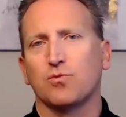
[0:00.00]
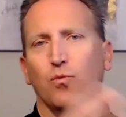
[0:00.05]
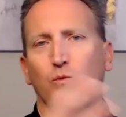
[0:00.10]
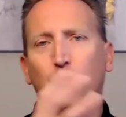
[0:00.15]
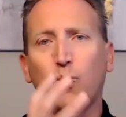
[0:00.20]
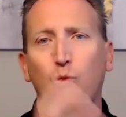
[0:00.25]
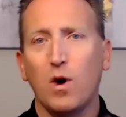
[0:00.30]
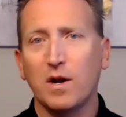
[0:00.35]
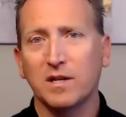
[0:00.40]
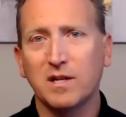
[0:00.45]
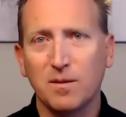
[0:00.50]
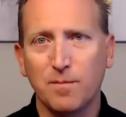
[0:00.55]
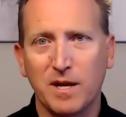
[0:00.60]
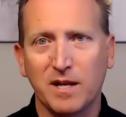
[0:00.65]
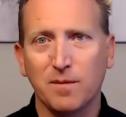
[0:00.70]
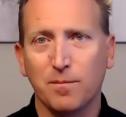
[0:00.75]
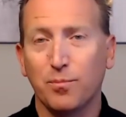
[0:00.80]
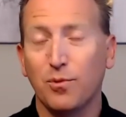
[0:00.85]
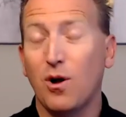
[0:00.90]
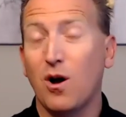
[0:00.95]
One can
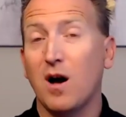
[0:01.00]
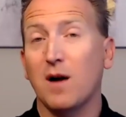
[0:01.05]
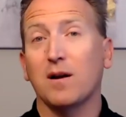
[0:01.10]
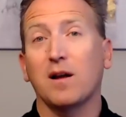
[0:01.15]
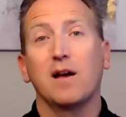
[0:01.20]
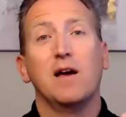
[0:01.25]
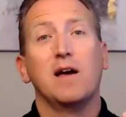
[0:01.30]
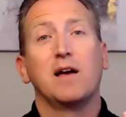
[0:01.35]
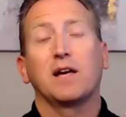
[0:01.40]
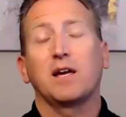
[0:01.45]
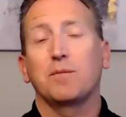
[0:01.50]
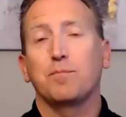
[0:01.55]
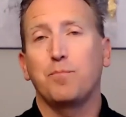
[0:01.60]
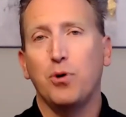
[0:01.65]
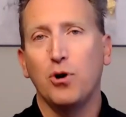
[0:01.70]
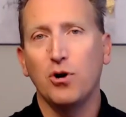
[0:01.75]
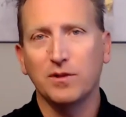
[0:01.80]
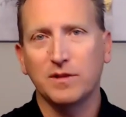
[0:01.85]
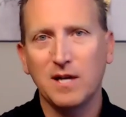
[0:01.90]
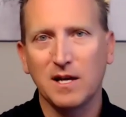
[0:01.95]
make a blog, can
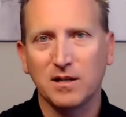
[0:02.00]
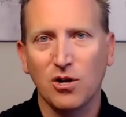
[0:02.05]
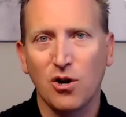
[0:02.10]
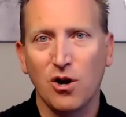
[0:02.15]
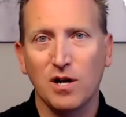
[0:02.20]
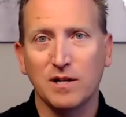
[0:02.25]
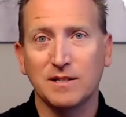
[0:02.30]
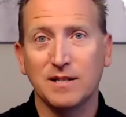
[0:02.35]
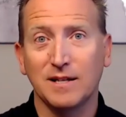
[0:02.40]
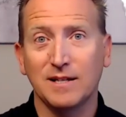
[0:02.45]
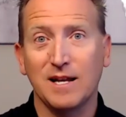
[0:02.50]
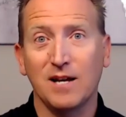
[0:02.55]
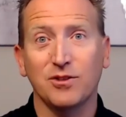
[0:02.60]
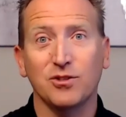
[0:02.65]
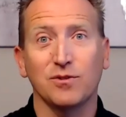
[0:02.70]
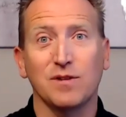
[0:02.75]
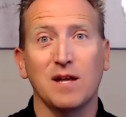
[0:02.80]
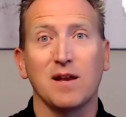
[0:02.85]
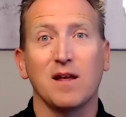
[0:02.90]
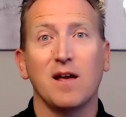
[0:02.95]
put that content out
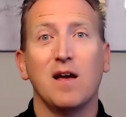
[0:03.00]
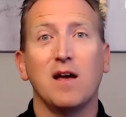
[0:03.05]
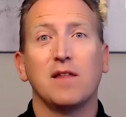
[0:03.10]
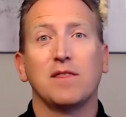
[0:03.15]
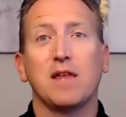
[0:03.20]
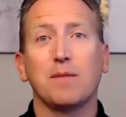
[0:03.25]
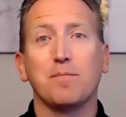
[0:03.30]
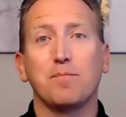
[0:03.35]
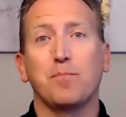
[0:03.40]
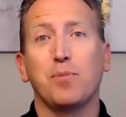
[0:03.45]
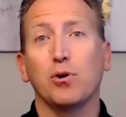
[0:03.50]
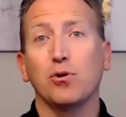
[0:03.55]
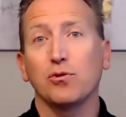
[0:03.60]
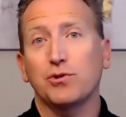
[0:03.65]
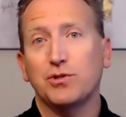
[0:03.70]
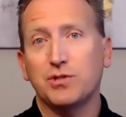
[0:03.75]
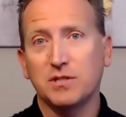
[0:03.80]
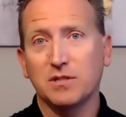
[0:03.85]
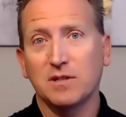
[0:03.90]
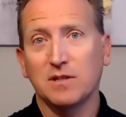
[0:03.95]
there, that
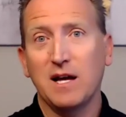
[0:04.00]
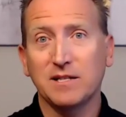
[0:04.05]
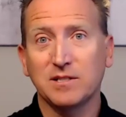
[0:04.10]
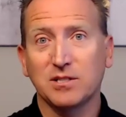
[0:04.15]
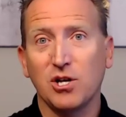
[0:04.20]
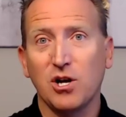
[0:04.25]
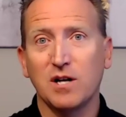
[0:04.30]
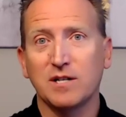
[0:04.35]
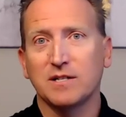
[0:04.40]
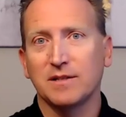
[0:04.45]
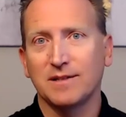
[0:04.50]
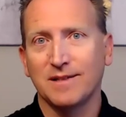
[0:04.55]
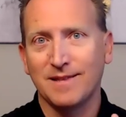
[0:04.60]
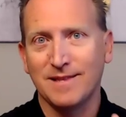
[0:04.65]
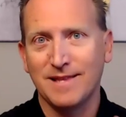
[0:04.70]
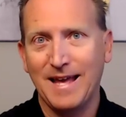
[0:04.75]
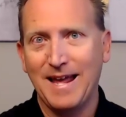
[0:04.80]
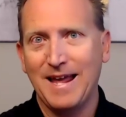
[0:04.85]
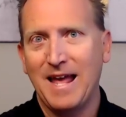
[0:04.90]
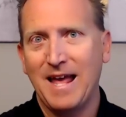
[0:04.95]
personalized content
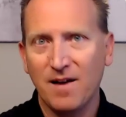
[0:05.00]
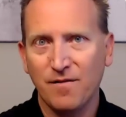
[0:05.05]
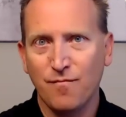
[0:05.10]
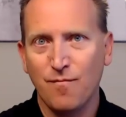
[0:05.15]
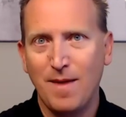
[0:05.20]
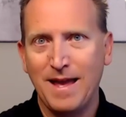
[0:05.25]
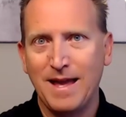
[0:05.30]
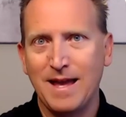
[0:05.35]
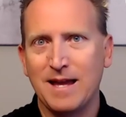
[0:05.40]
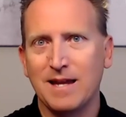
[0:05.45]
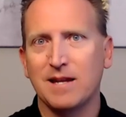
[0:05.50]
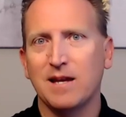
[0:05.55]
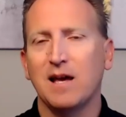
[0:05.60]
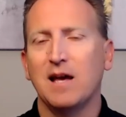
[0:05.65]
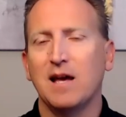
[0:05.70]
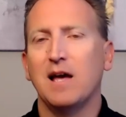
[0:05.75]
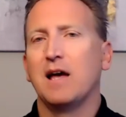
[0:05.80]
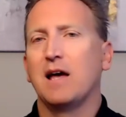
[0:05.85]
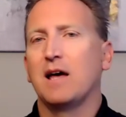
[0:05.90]
they have made.